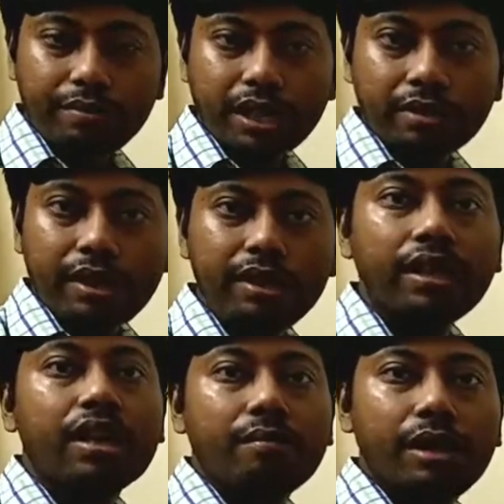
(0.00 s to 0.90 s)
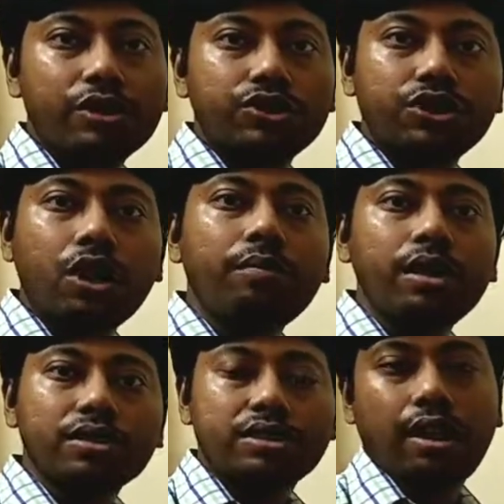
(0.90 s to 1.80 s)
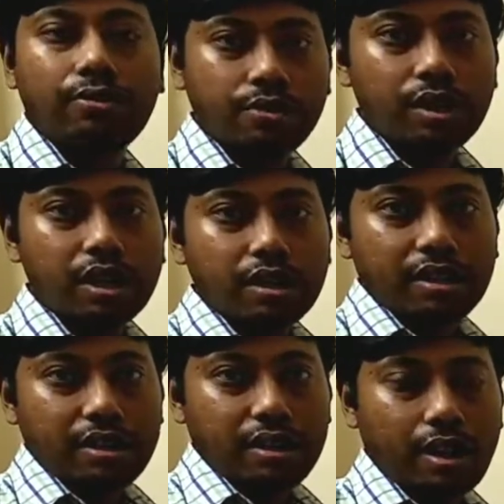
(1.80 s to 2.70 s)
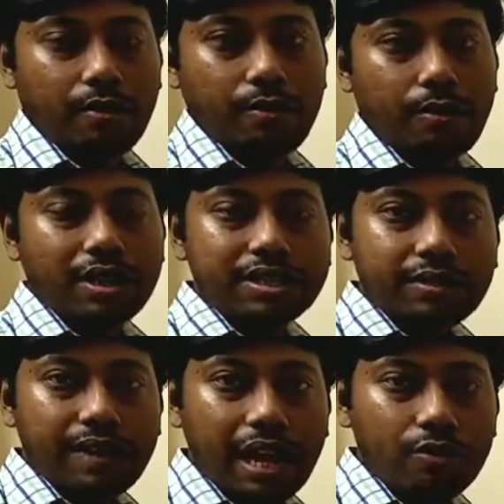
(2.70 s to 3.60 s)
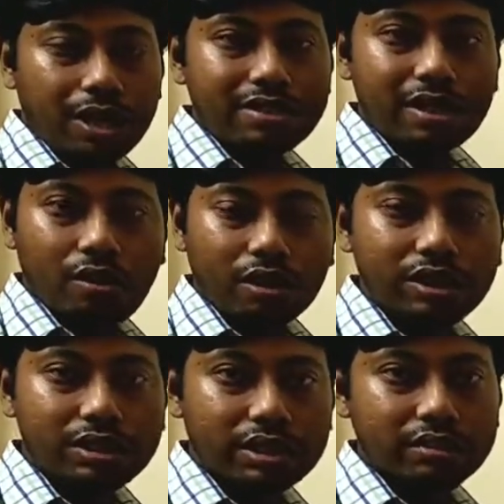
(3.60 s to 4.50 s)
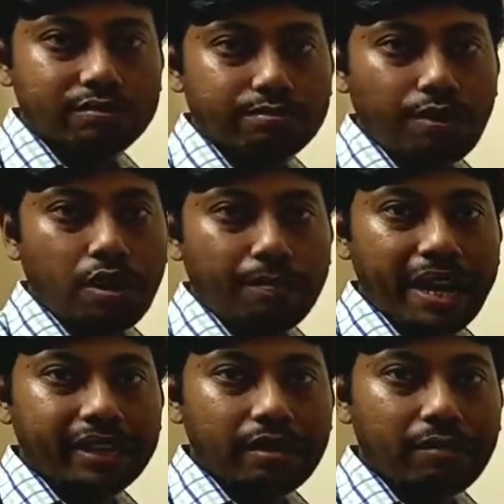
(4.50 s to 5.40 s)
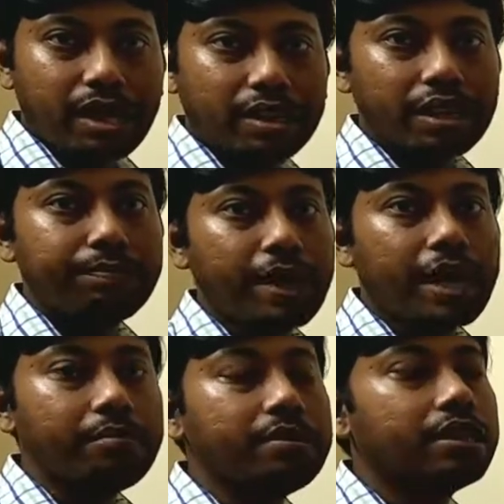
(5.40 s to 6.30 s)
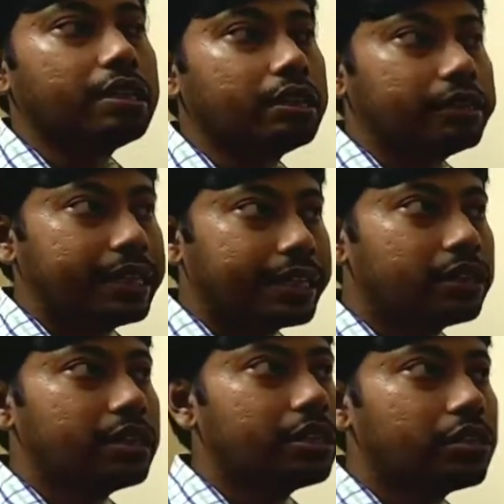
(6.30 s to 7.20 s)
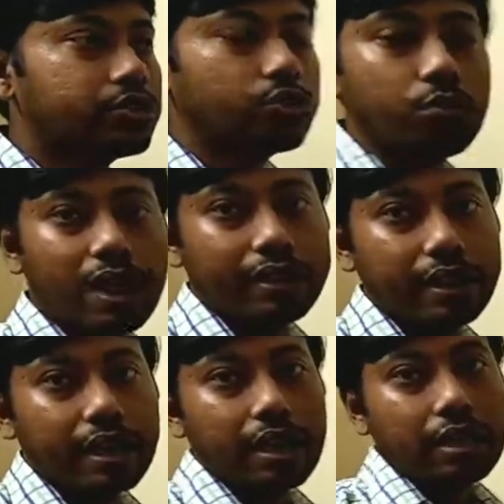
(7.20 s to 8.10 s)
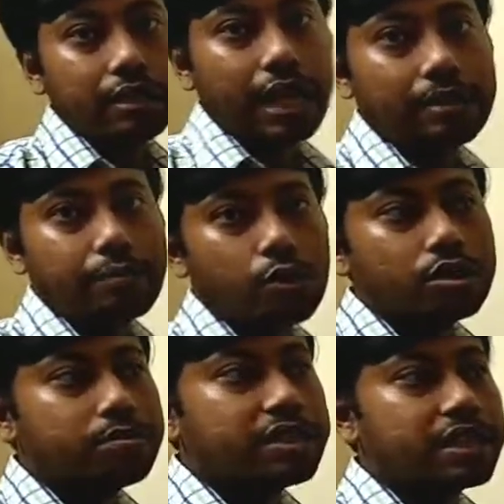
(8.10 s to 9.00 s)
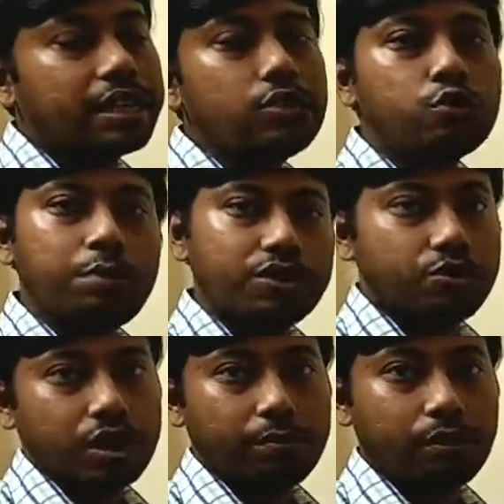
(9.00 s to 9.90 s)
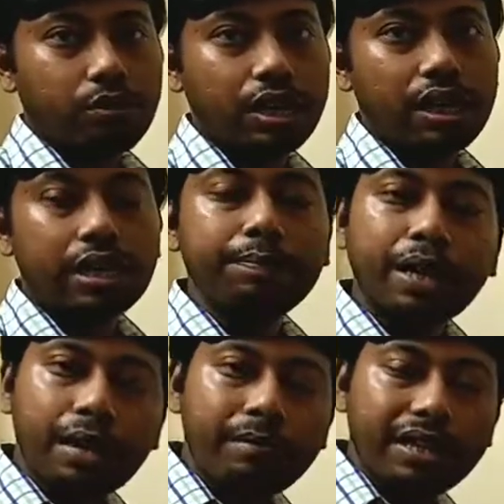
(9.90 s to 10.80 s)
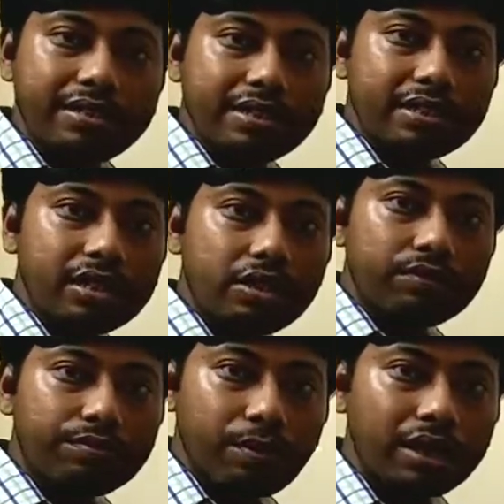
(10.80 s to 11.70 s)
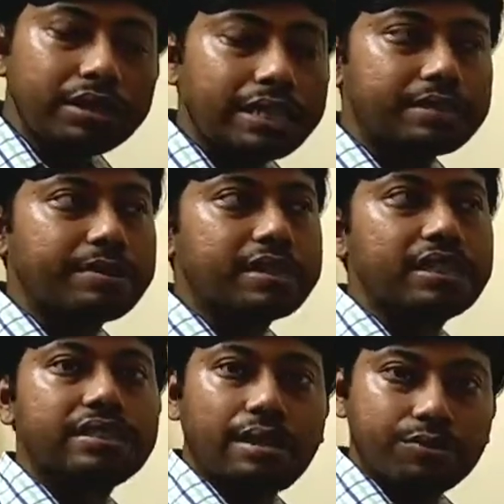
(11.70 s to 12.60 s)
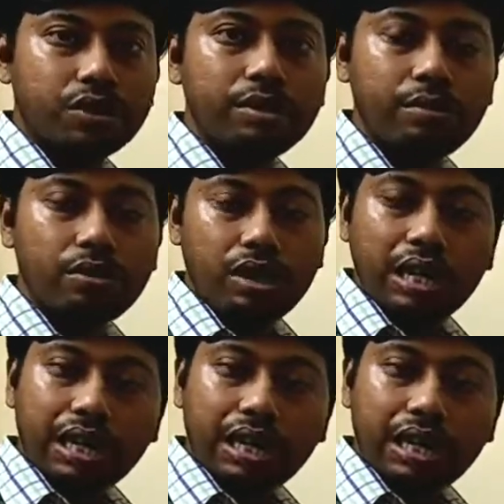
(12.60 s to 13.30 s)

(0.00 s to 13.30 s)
divided by velocity of sound. Now, what is the value? What is the condition for Mach number? If m greater than equals to 1, that flow is basically supersonic flow. Okay, if m less than is equal to 1, that is basically subsonic flow.